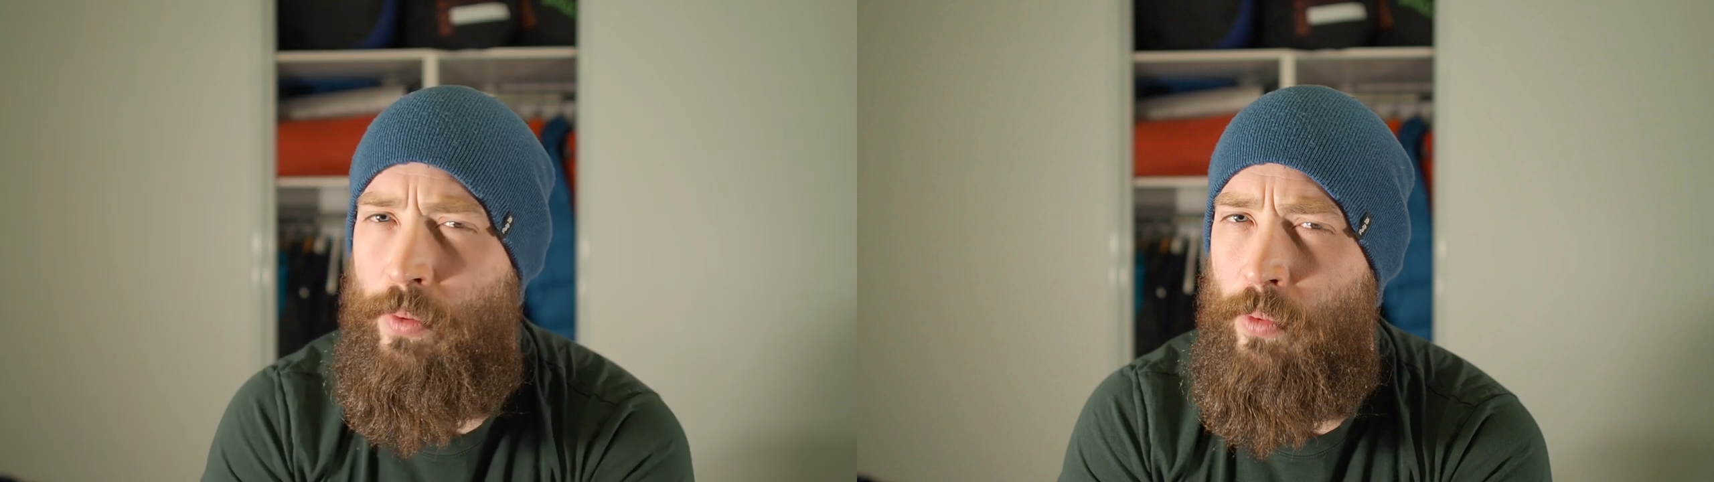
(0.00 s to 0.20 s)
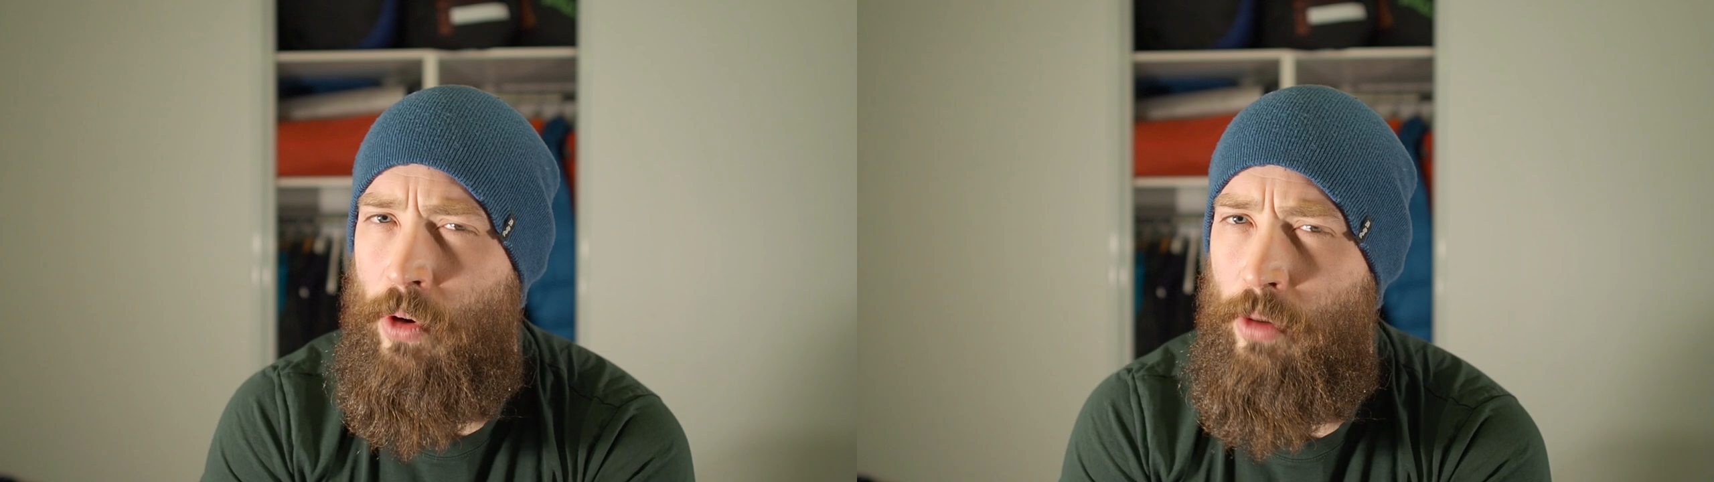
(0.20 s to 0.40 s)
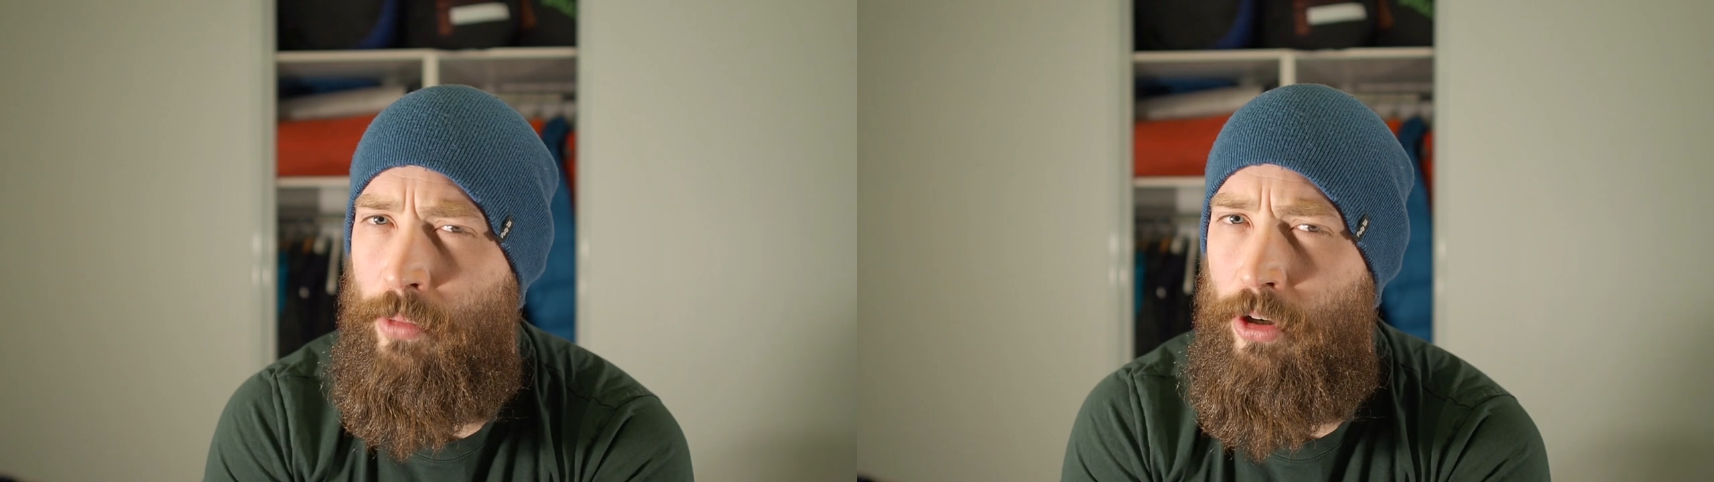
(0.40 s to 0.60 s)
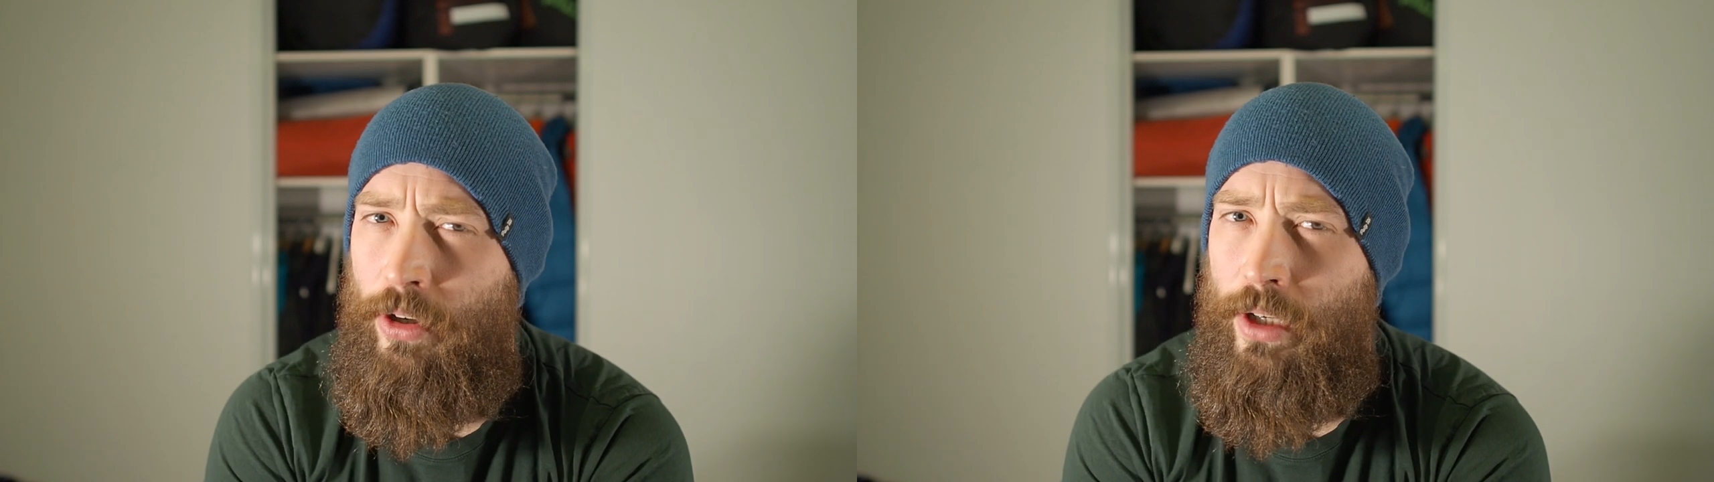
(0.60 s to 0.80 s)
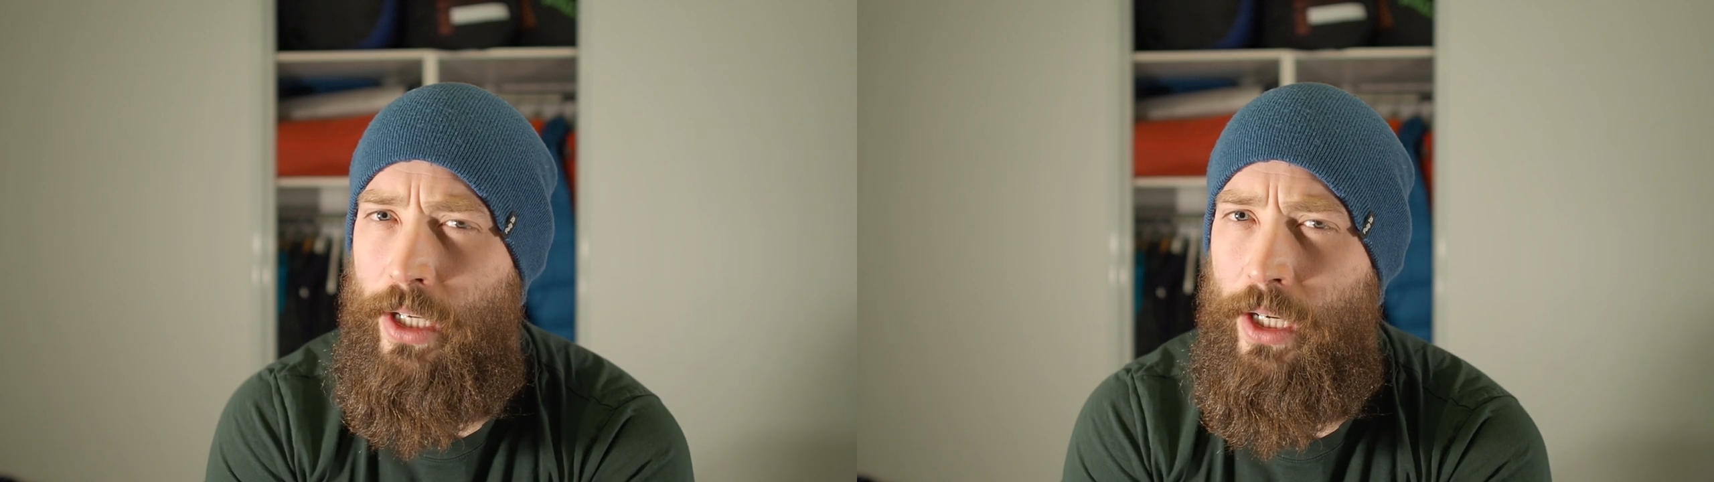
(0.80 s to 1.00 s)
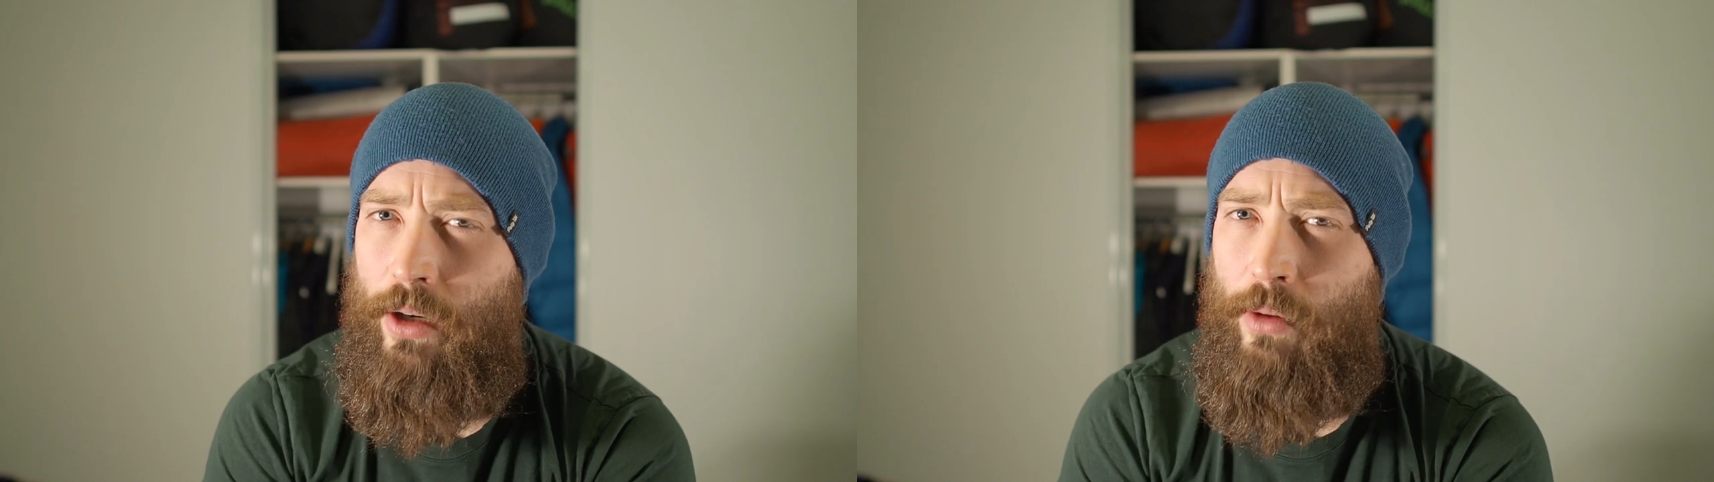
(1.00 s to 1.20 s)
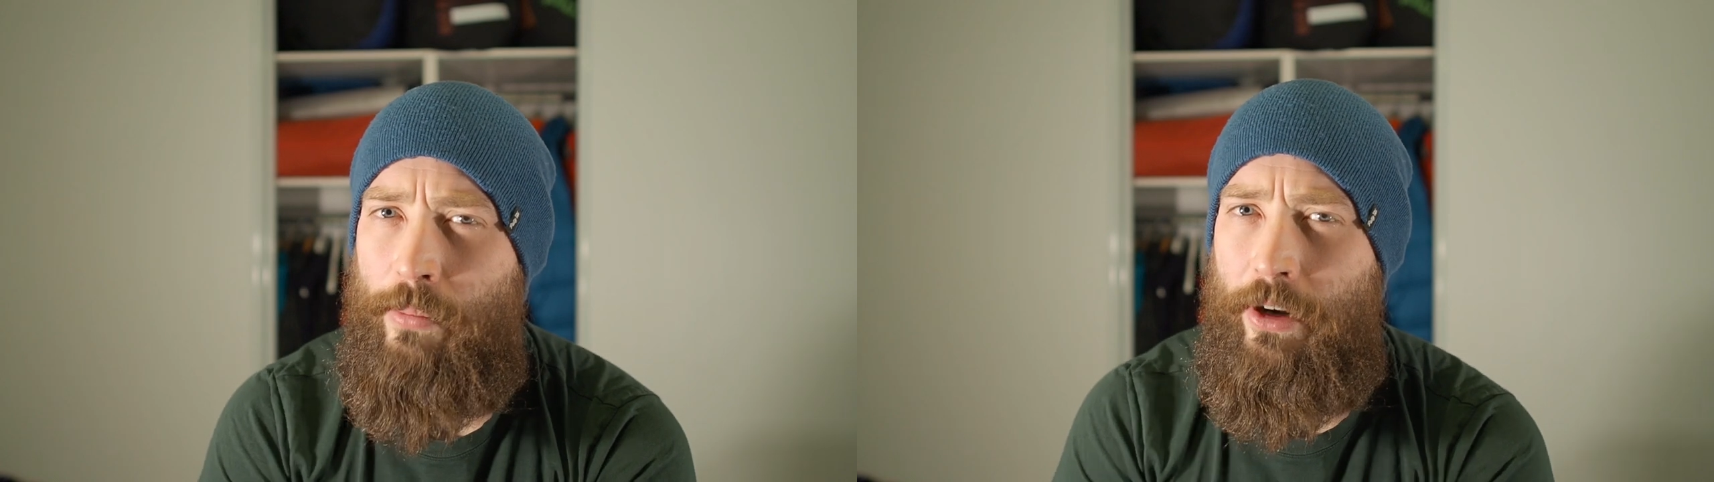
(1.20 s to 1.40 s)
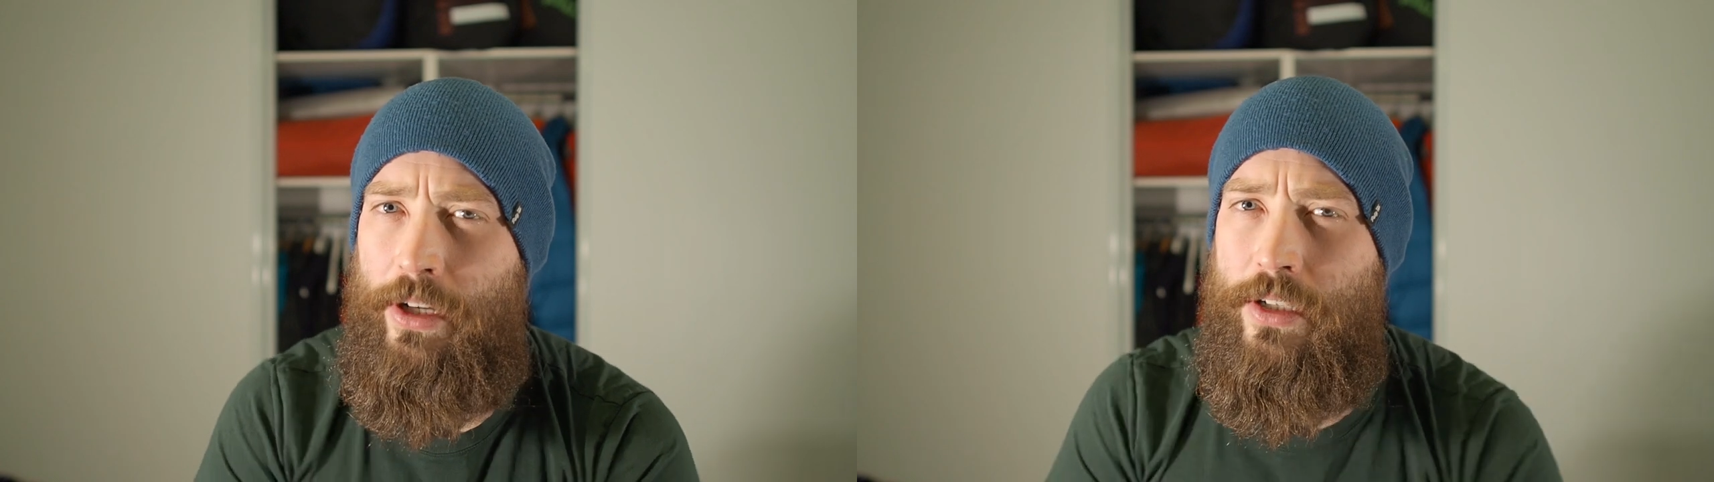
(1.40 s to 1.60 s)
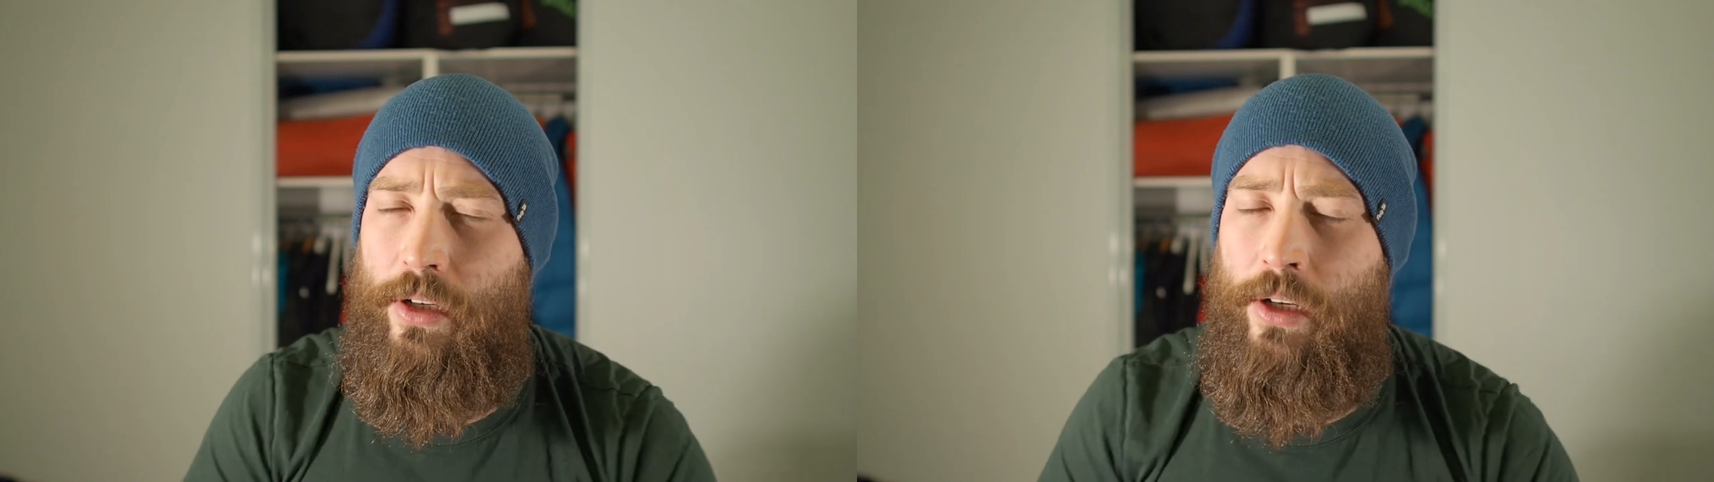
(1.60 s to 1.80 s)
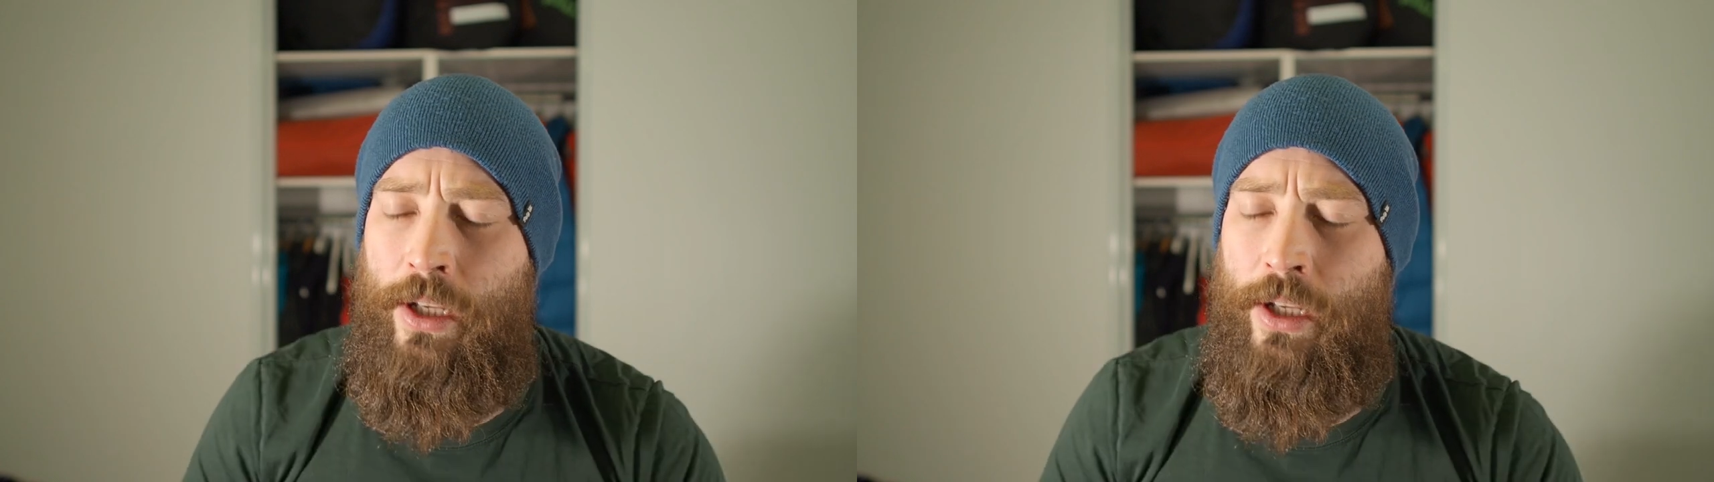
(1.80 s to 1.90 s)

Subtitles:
warmer in comparison.